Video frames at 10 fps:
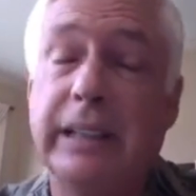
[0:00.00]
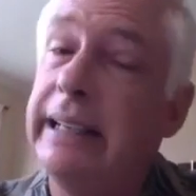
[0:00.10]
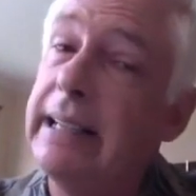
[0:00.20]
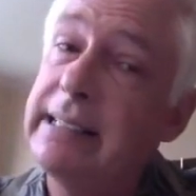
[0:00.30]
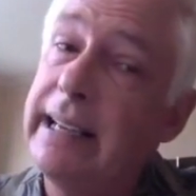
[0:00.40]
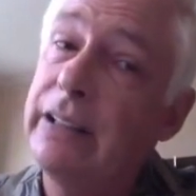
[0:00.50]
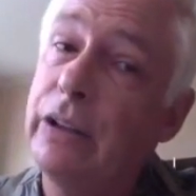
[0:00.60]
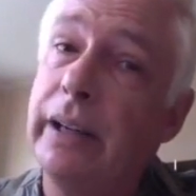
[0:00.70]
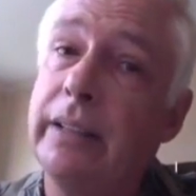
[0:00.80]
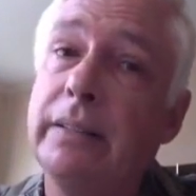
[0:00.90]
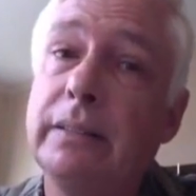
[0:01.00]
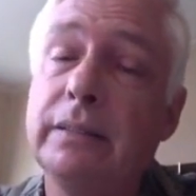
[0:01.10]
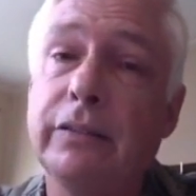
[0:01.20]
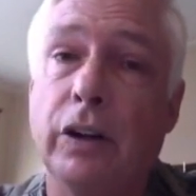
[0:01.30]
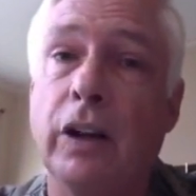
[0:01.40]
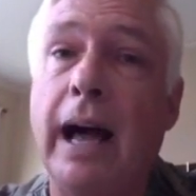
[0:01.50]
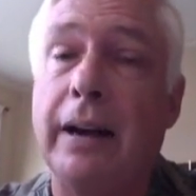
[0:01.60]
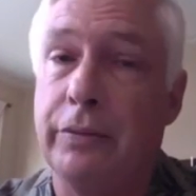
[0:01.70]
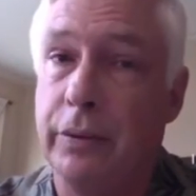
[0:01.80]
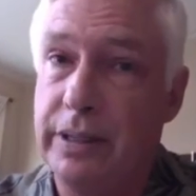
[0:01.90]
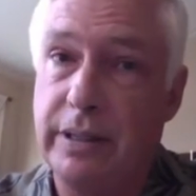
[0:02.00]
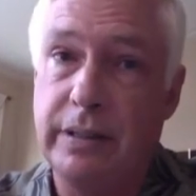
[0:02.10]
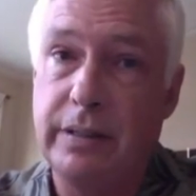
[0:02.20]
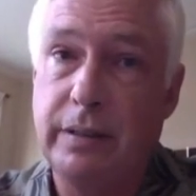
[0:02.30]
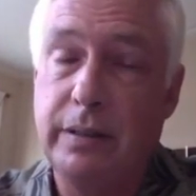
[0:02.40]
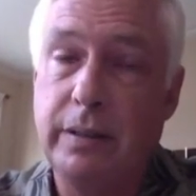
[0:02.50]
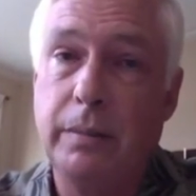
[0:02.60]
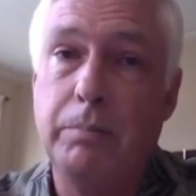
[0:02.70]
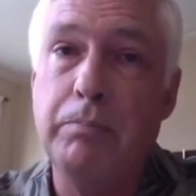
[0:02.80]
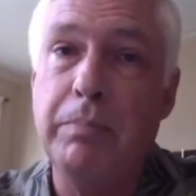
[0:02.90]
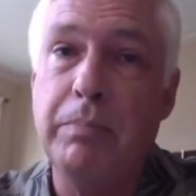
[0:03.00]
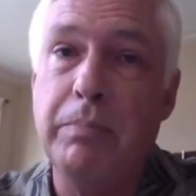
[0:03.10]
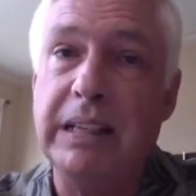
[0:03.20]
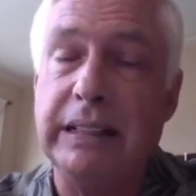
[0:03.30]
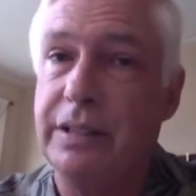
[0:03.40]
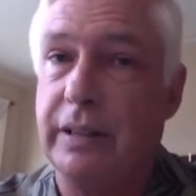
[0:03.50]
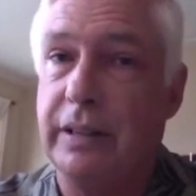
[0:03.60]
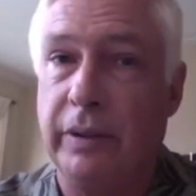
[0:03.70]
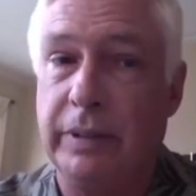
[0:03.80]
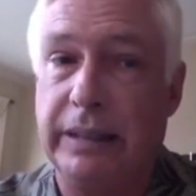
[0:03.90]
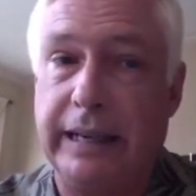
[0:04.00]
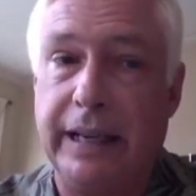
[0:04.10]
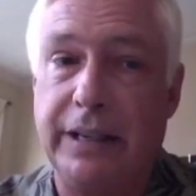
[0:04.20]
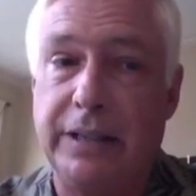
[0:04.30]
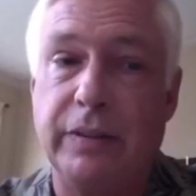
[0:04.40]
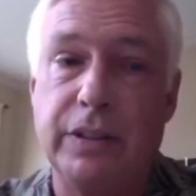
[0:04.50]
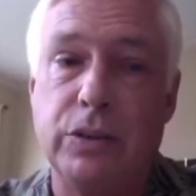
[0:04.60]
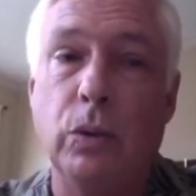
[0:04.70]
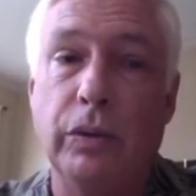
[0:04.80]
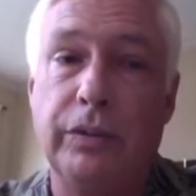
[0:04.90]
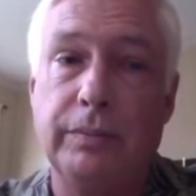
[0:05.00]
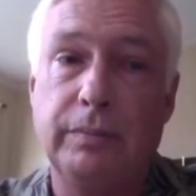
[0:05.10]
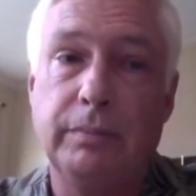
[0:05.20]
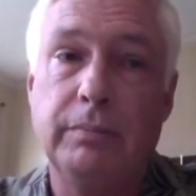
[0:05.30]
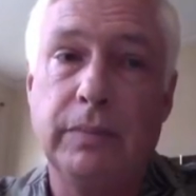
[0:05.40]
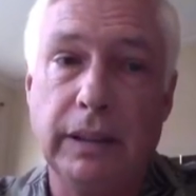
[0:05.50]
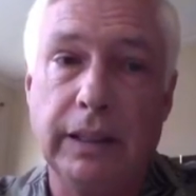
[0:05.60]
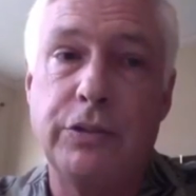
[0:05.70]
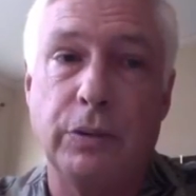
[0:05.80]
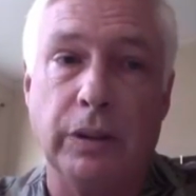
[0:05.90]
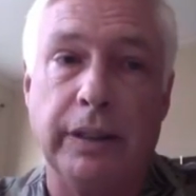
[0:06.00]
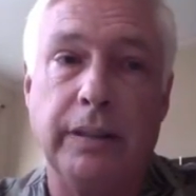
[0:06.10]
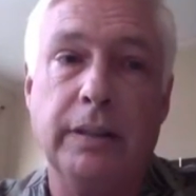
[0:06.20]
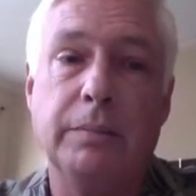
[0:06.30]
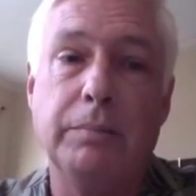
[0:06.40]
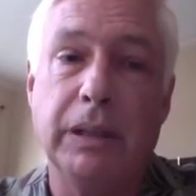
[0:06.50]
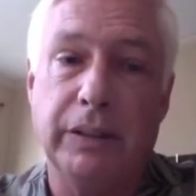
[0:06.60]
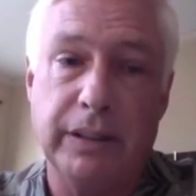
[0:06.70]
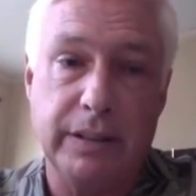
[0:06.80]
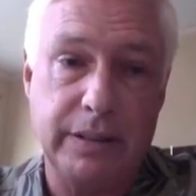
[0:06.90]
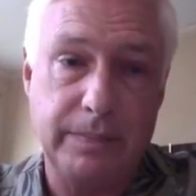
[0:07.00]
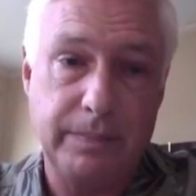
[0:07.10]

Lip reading: And that's not good for a lot of reasons. Millions of them in the case of these schools. Literally millions.